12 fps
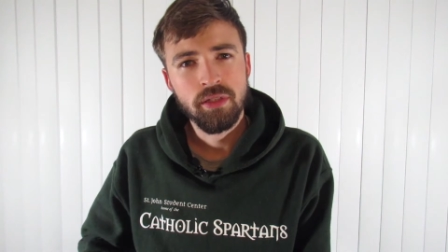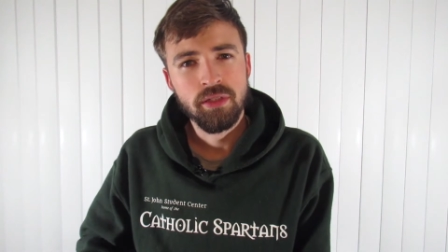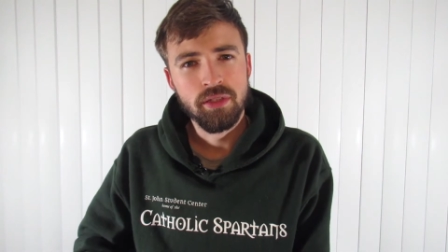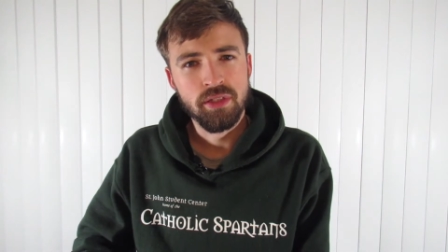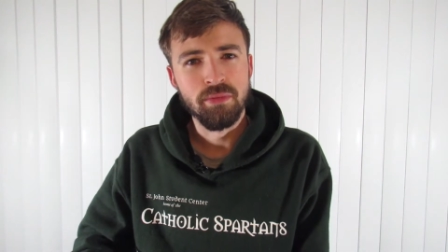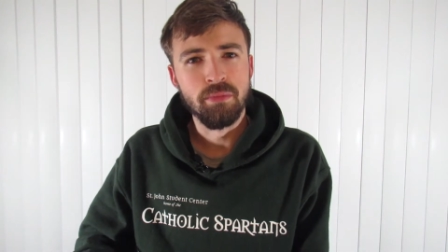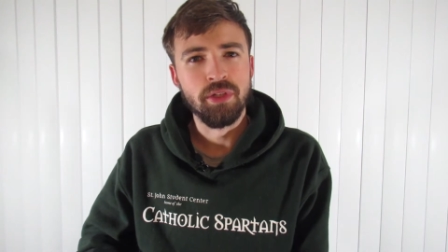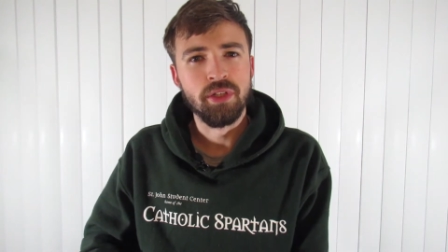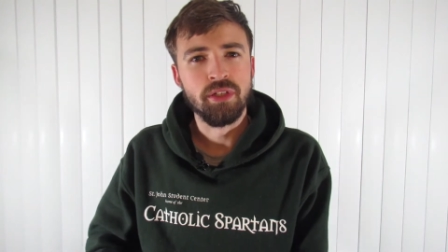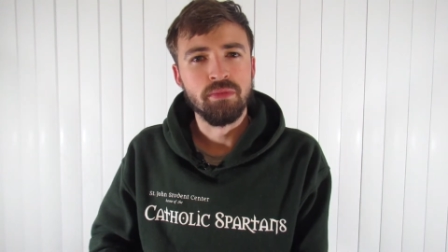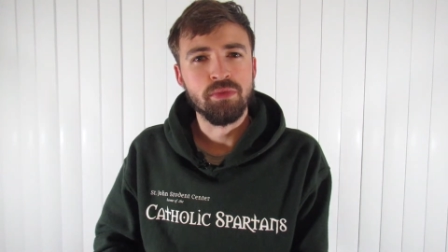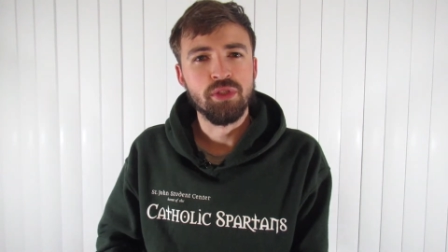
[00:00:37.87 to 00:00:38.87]
Somebody
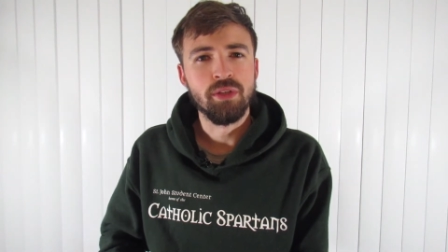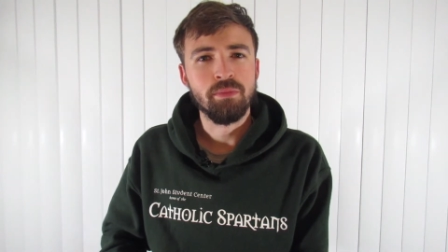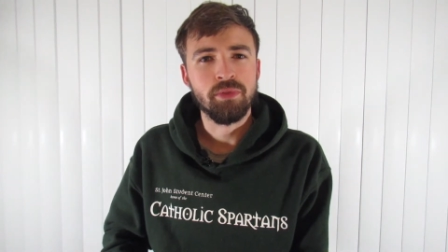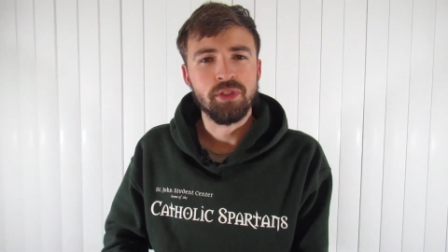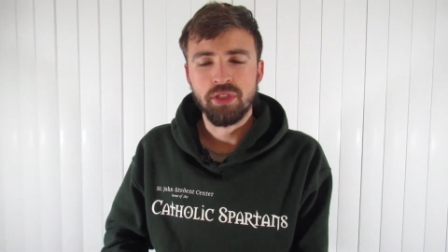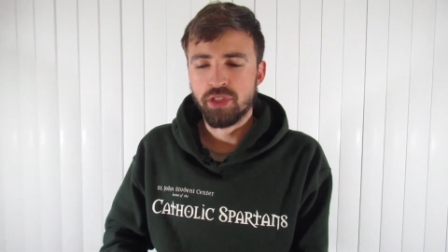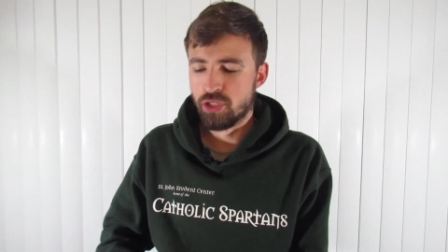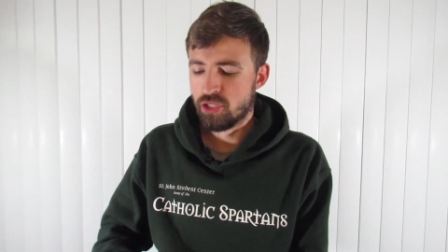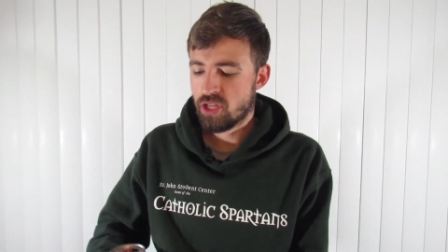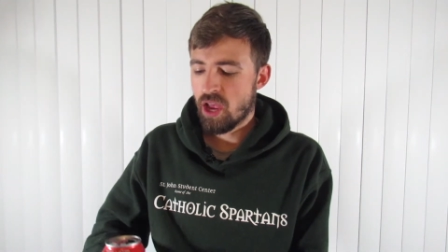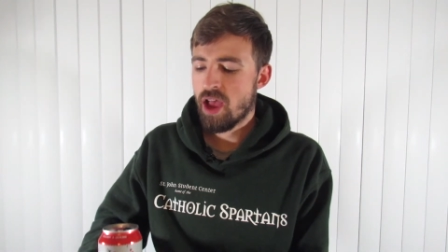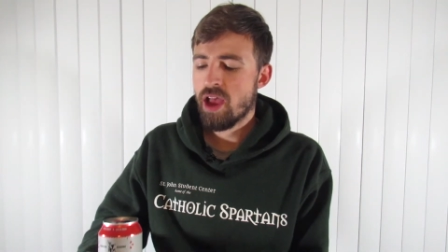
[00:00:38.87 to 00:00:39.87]
comes up and says, it's
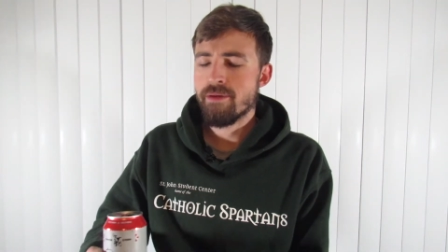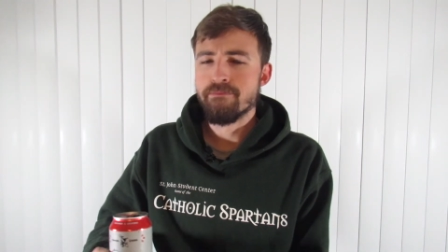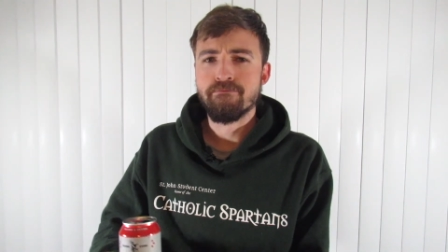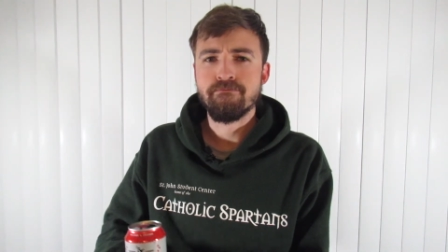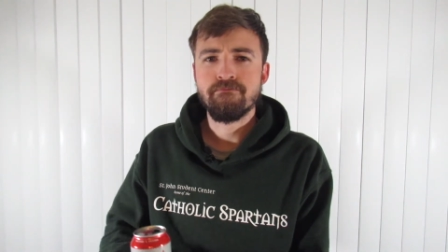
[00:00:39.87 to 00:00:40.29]
time.